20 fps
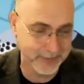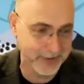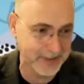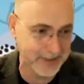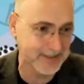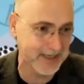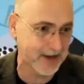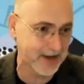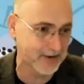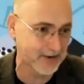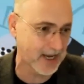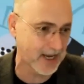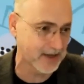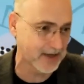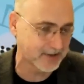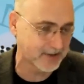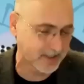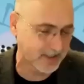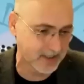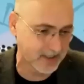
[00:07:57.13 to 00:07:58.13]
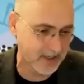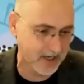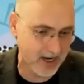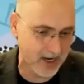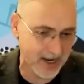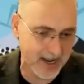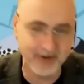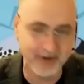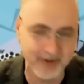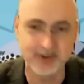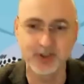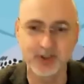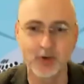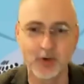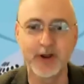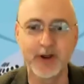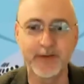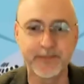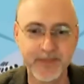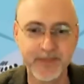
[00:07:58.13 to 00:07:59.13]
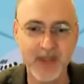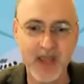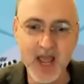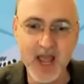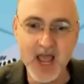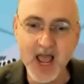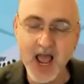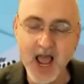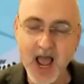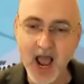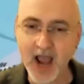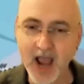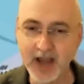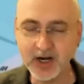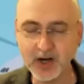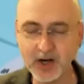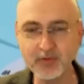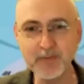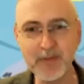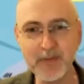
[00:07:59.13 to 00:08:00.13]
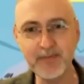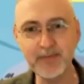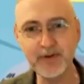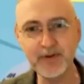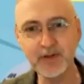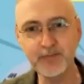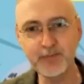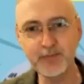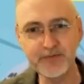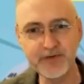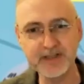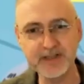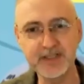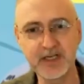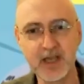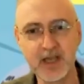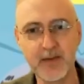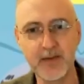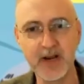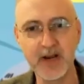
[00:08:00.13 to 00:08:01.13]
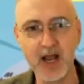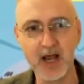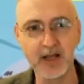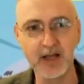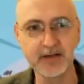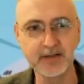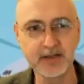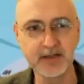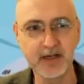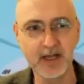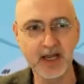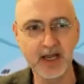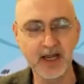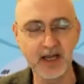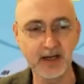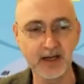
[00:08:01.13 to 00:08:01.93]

place out in Arizona. And I remember the professor coming on